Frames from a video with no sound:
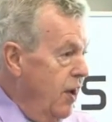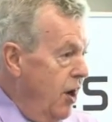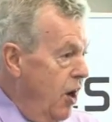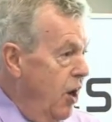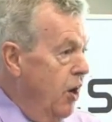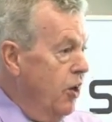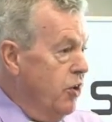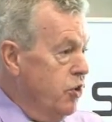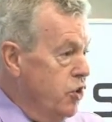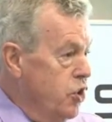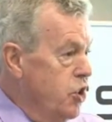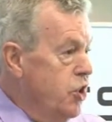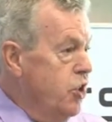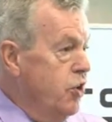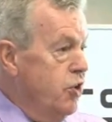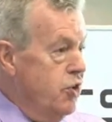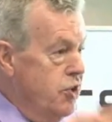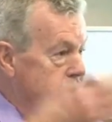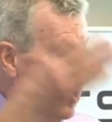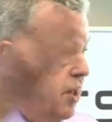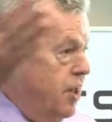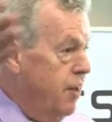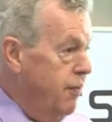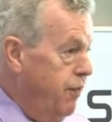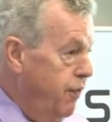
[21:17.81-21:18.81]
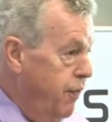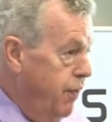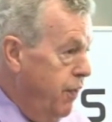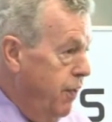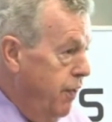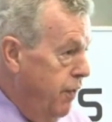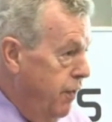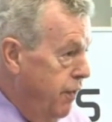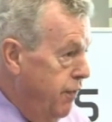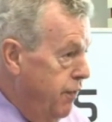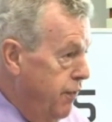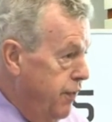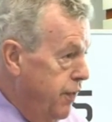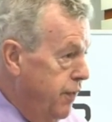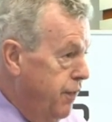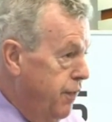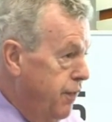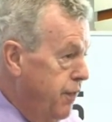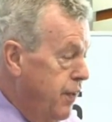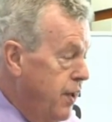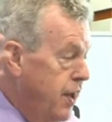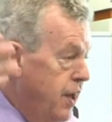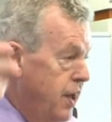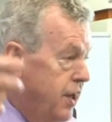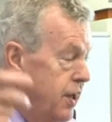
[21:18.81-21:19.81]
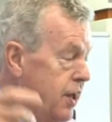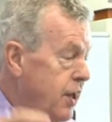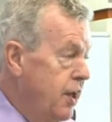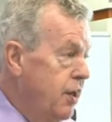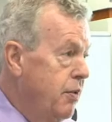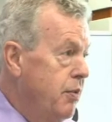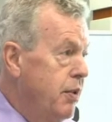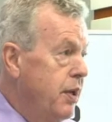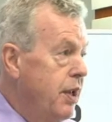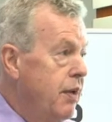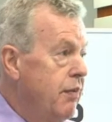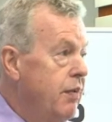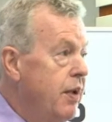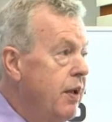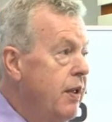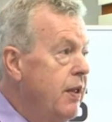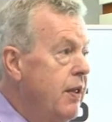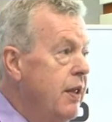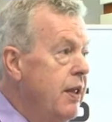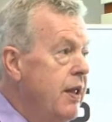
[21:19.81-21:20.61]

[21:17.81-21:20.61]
on Tuesday for Friday or whenever.